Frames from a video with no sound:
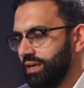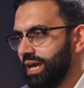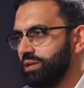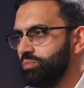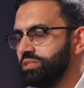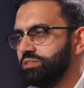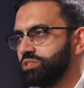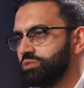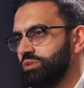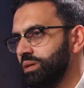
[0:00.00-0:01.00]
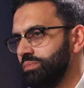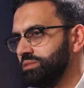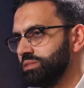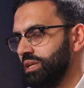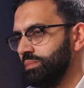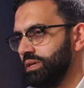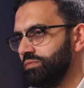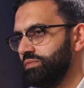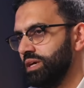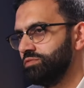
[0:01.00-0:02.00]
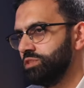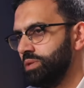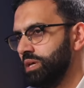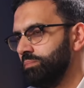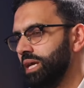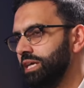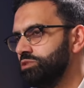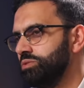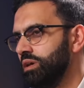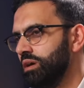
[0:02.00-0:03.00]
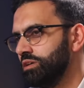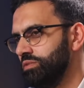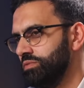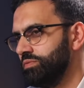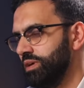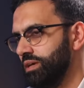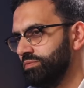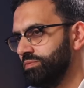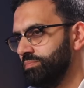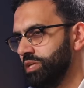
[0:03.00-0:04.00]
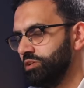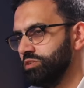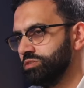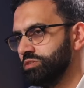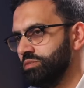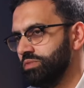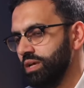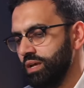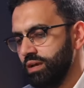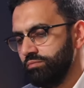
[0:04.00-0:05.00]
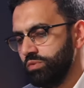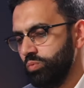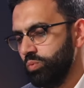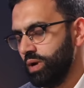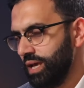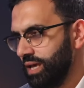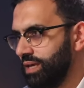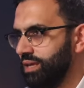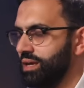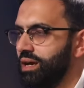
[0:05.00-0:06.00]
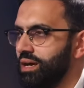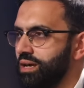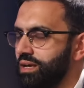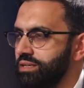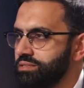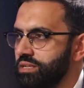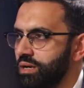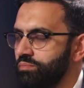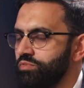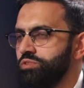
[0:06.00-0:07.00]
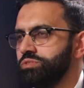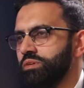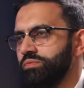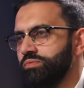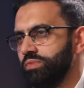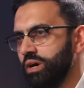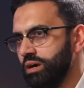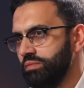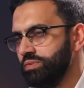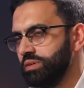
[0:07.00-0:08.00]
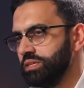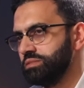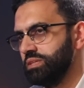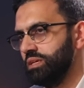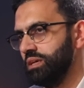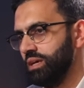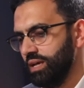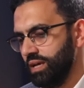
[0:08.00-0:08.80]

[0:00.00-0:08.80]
Can we describe the Islamic faith to be a patriarchal faith because of the way uh, Islam views the father as the